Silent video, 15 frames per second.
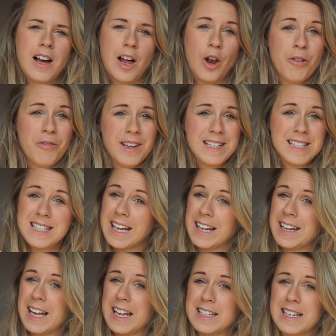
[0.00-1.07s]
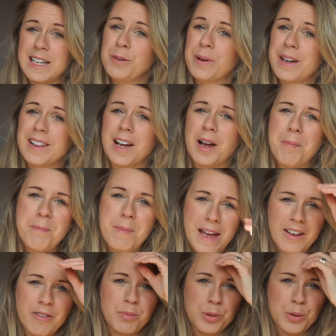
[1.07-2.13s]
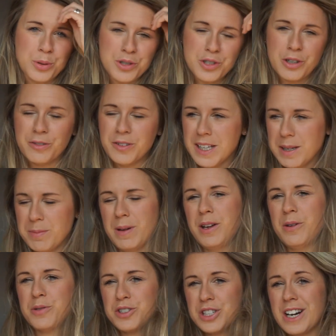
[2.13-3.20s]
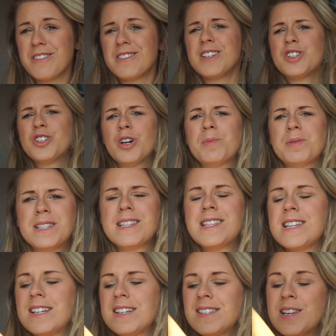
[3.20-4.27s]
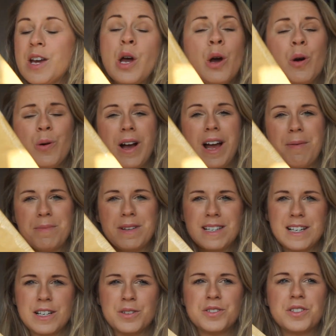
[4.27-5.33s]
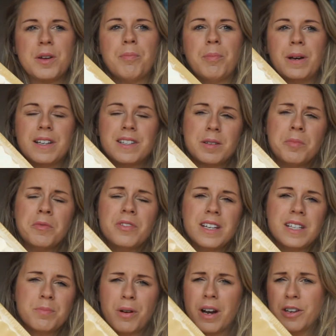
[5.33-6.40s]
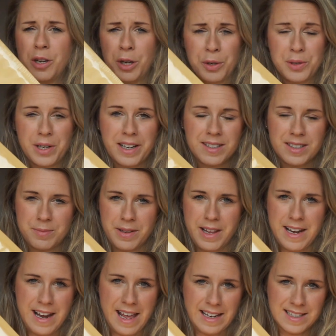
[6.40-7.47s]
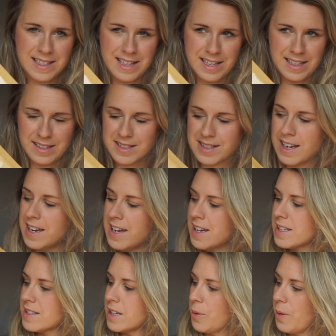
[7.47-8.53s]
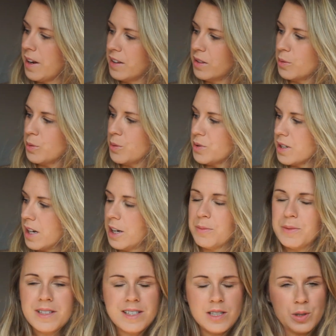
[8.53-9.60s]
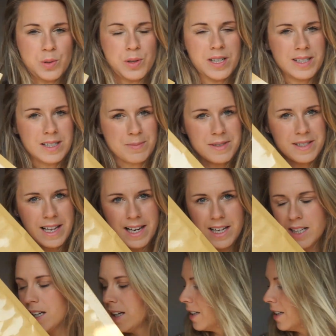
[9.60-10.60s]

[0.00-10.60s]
A lot of it is secondhand anyway that I may have bought off eBay or charity shops and things or hand-me-downs but some of it is brand new like some of their next things so I thought I would do some selling